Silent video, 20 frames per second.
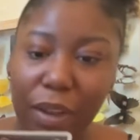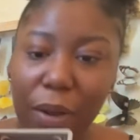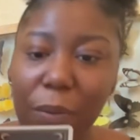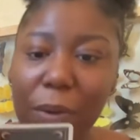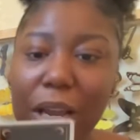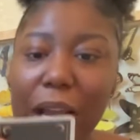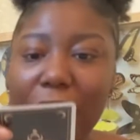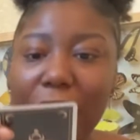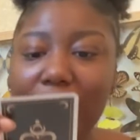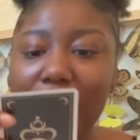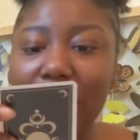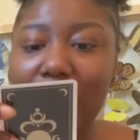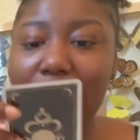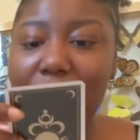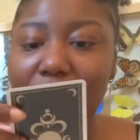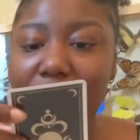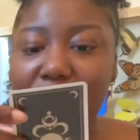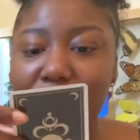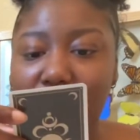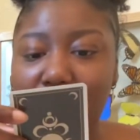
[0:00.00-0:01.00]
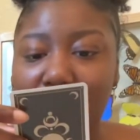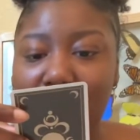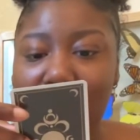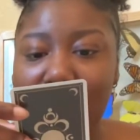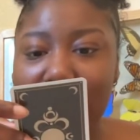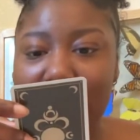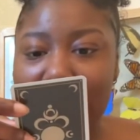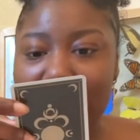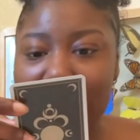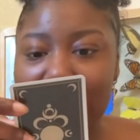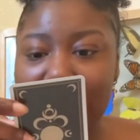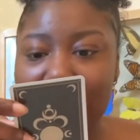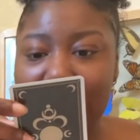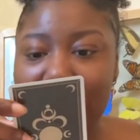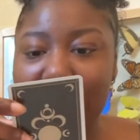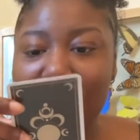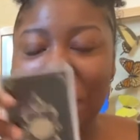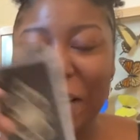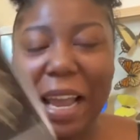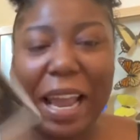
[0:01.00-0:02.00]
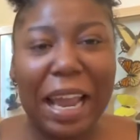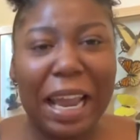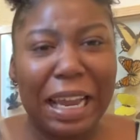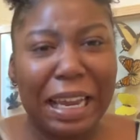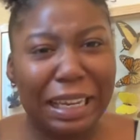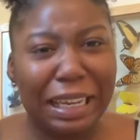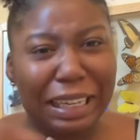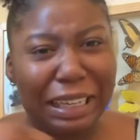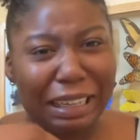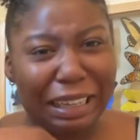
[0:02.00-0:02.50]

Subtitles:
We got the King of Wands. Okay.